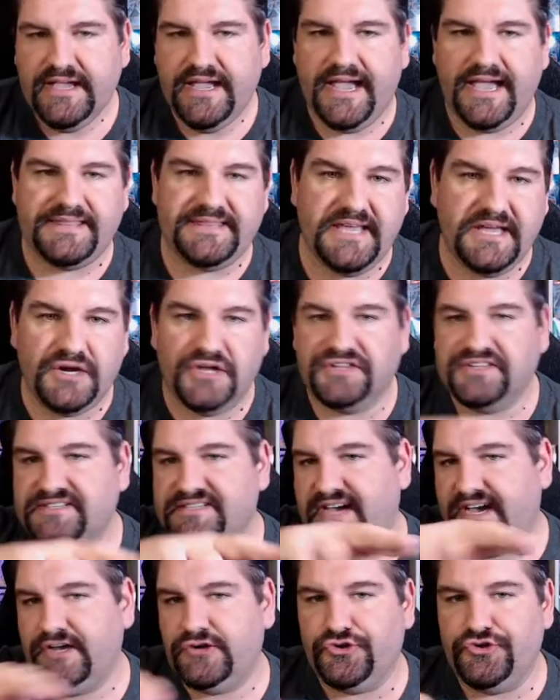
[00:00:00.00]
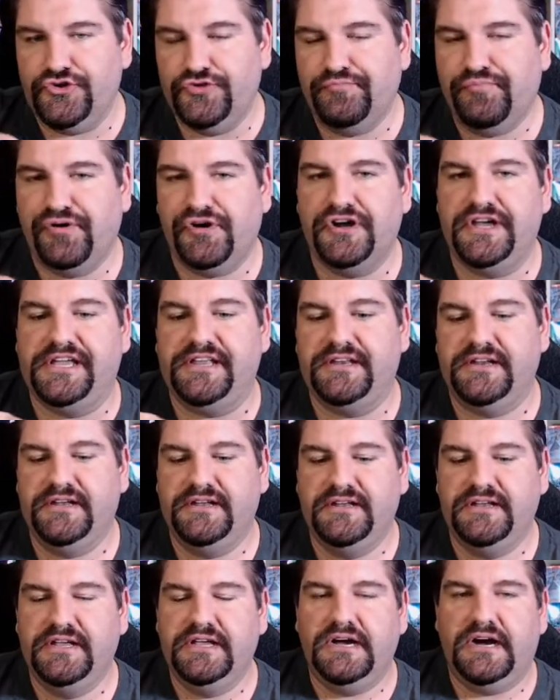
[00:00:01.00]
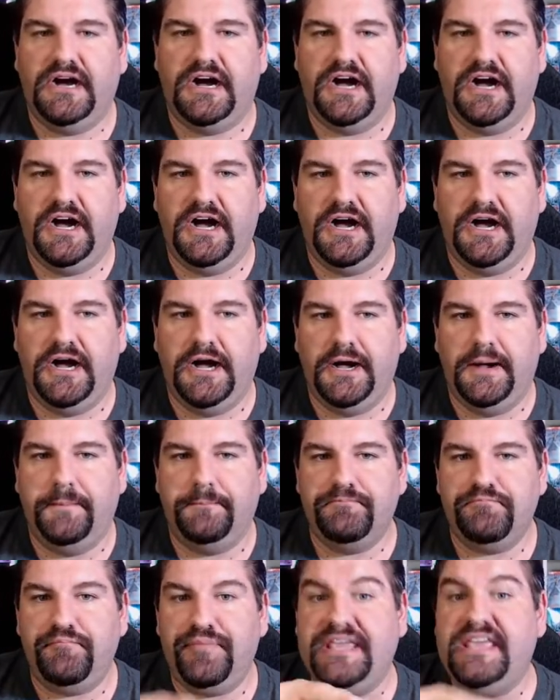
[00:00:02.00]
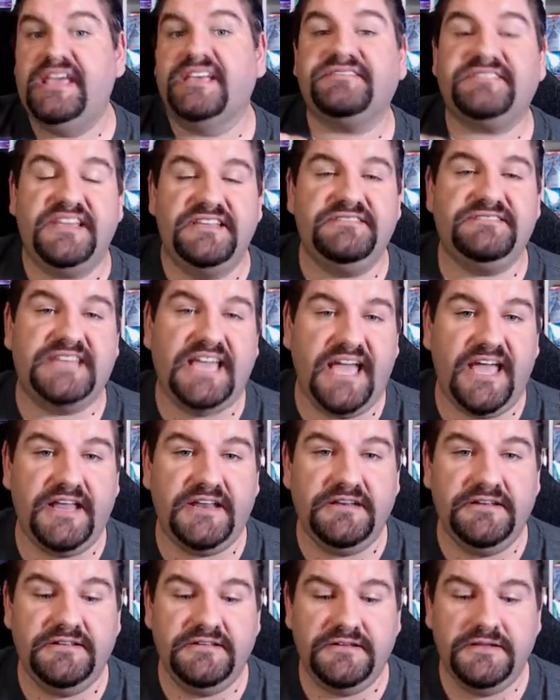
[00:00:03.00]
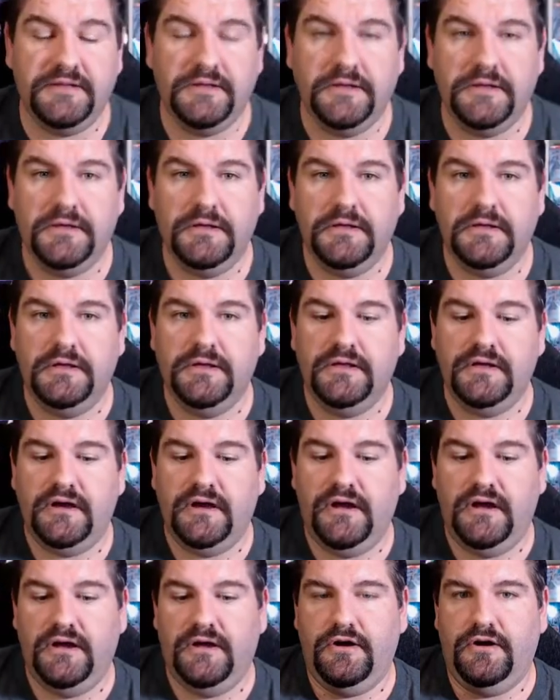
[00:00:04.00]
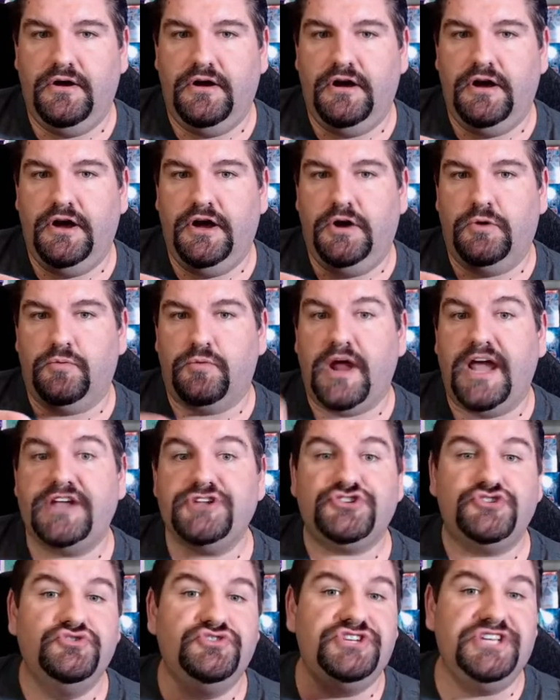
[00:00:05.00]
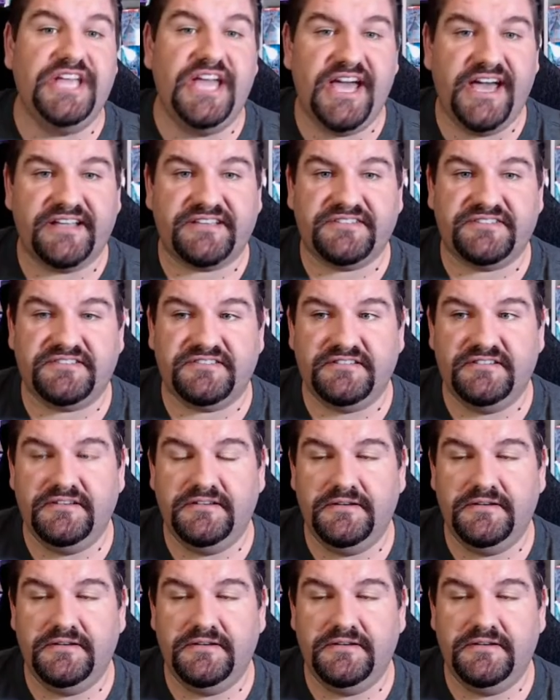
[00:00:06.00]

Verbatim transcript: And then on the title you put uh PSA 10 uh Raichu GX